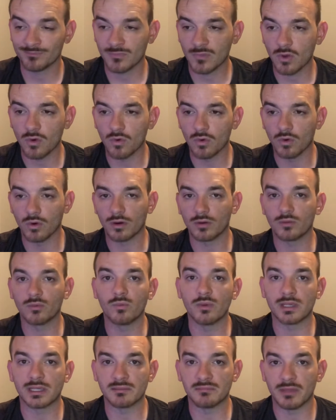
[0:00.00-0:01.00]
or
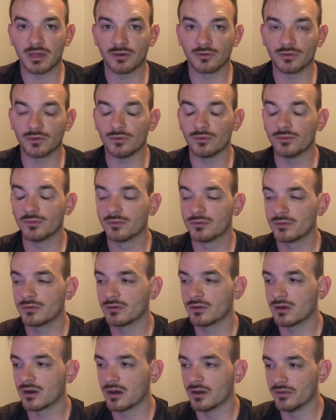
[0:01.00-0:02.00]
we can mail you
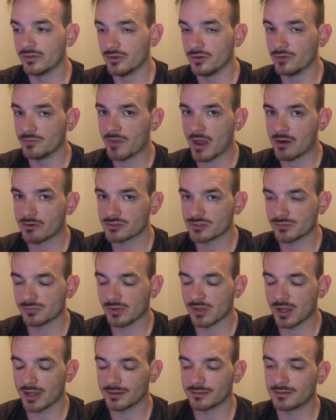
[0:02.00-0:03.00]
the new power
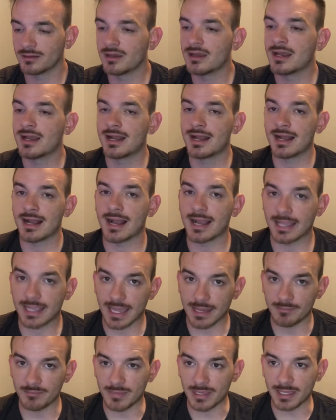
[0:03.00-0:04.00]
supply.
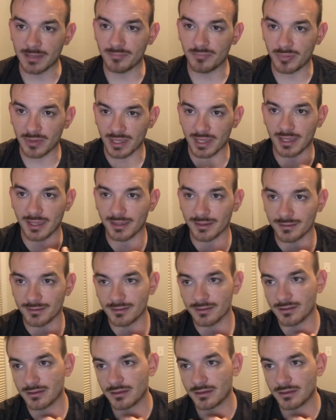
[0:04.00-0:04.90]
Again, me being,